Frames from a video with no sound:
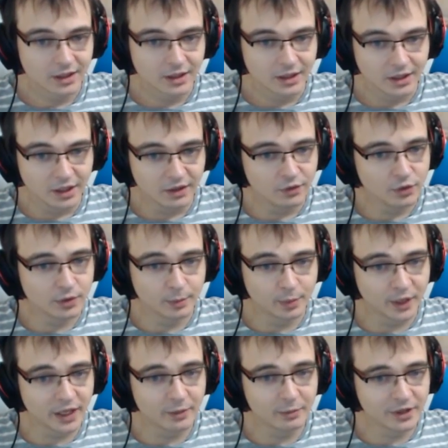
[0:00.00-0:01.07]
If you
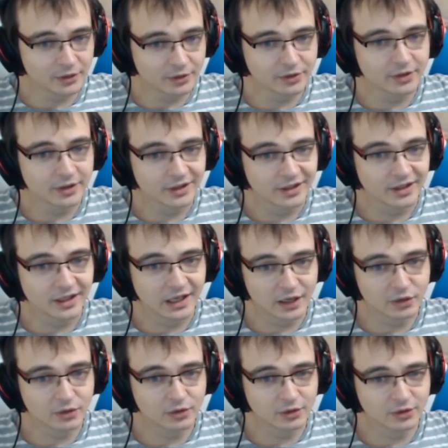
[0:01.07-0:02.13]
play mirror and you
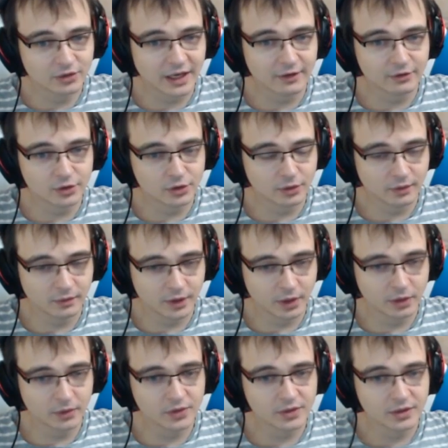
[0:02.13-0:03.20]
don't have 2 of
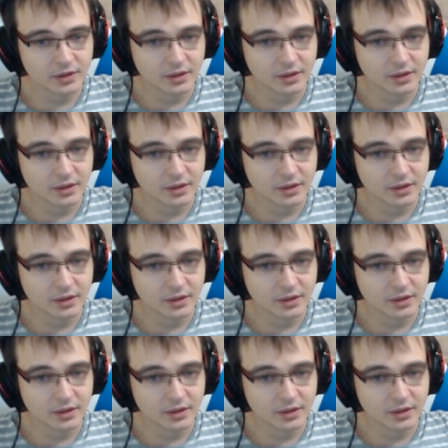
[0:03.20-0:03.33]
those,